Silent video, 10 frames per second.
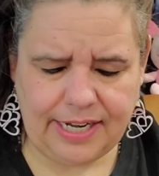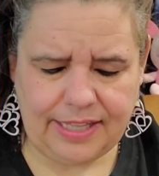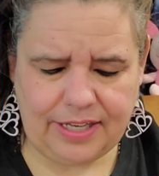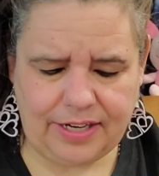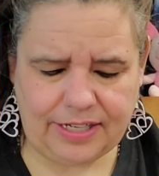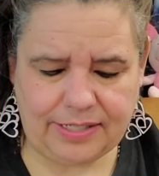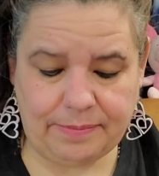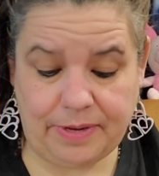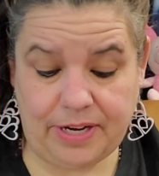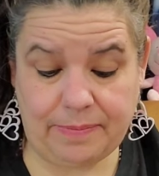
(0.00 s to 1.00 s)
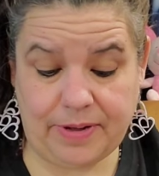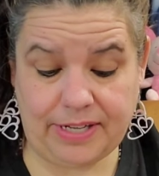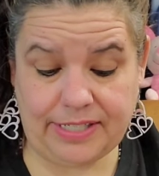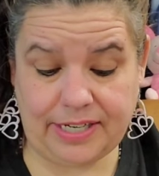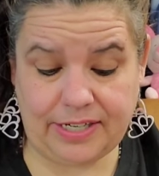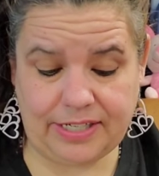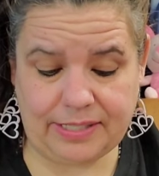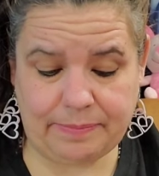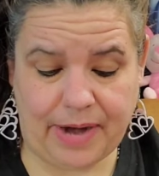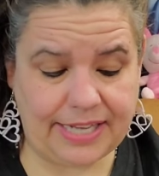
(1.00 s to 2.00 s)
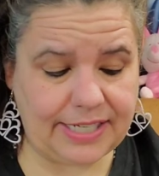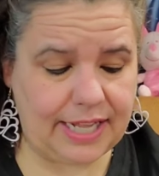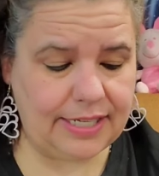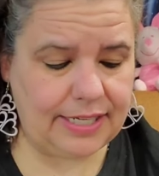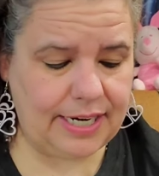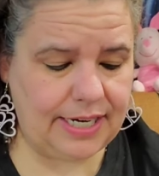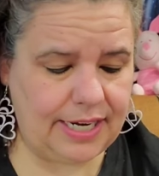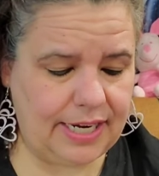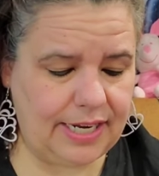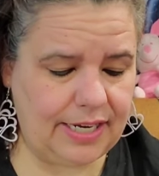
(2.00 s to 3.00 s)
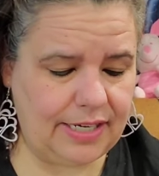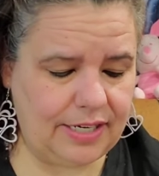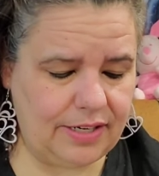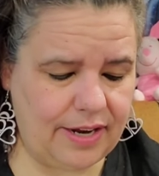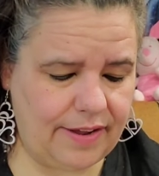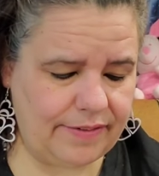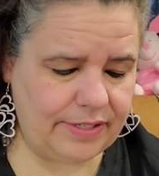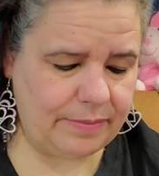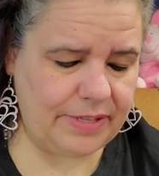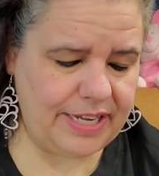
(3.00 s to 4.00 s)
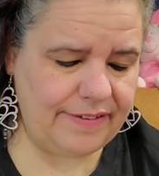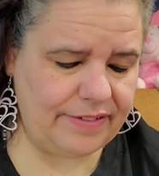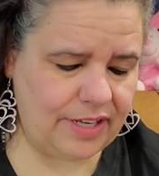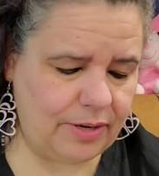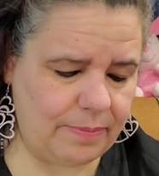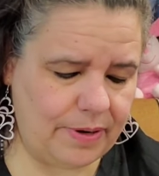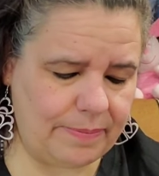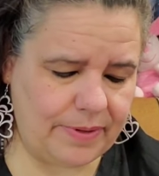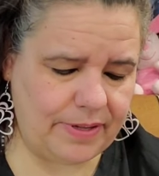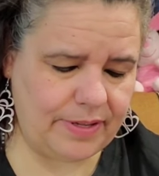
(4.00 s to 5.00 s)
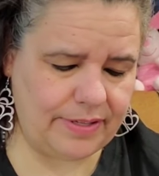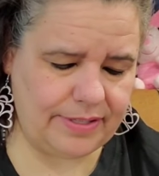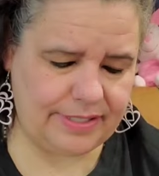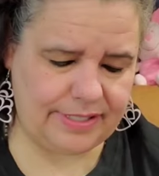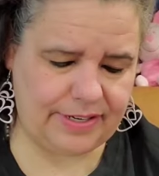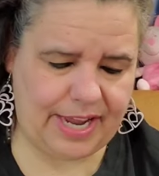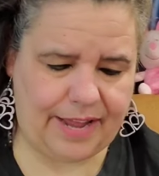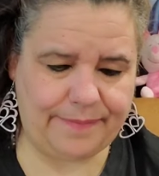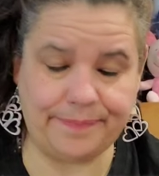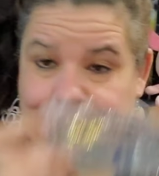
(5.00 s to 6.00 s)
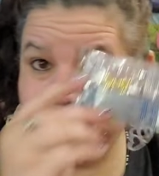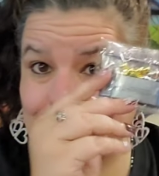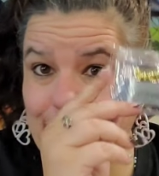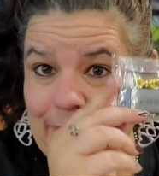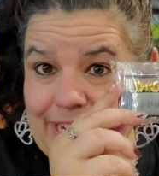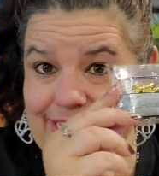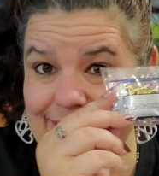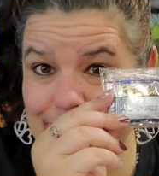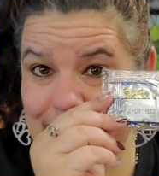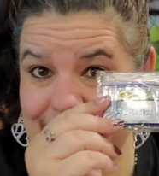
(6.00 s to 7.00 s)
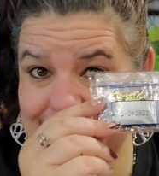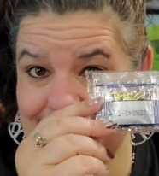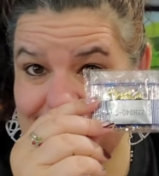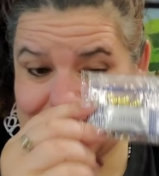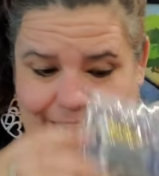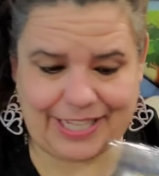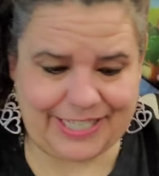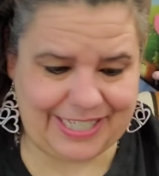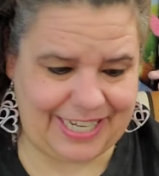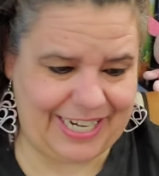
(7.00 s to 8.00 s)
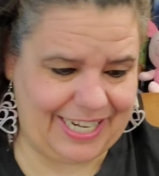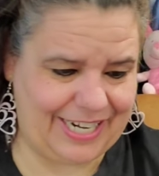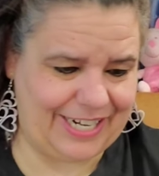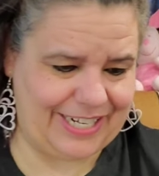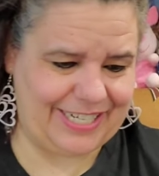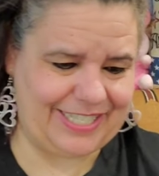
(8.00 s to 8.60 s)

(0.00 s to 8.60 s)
Then you have some bigger balls that are just brass color, and then you have some leaves that are purple. So yeah, bunch of bunch of nice colors in here.